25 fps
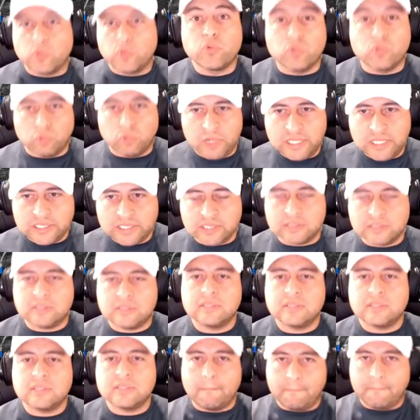reasons.
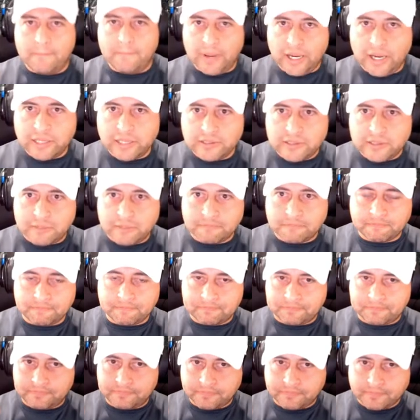But
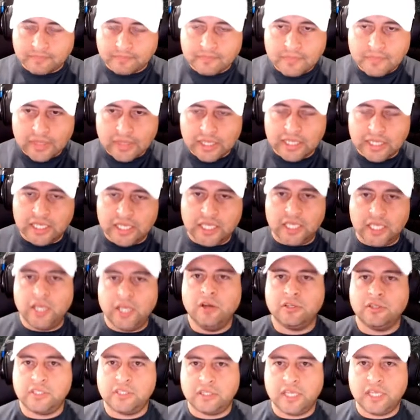
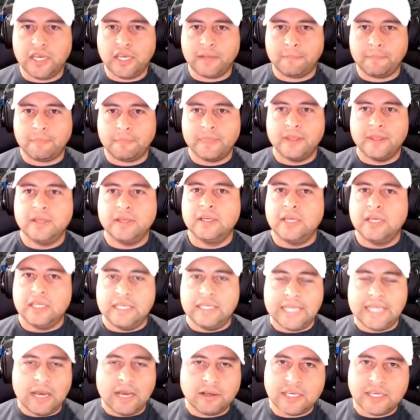here's the thing.
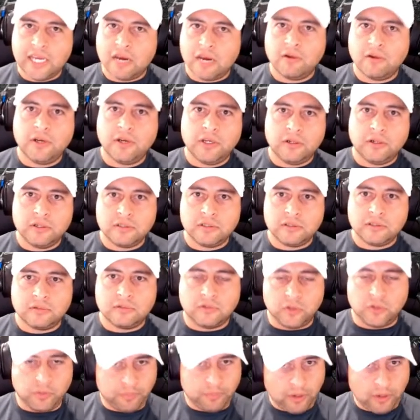Now carriers,
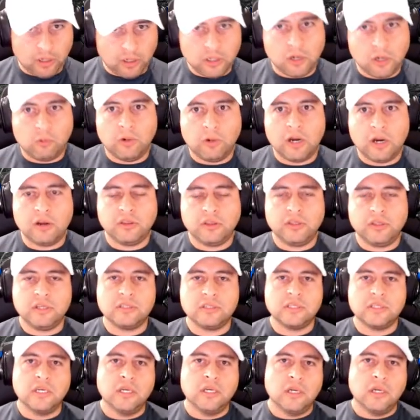you're probably aware of
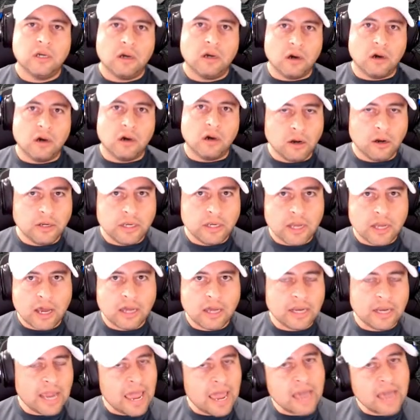this, are
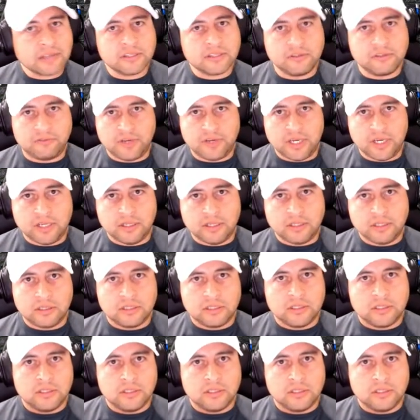not activating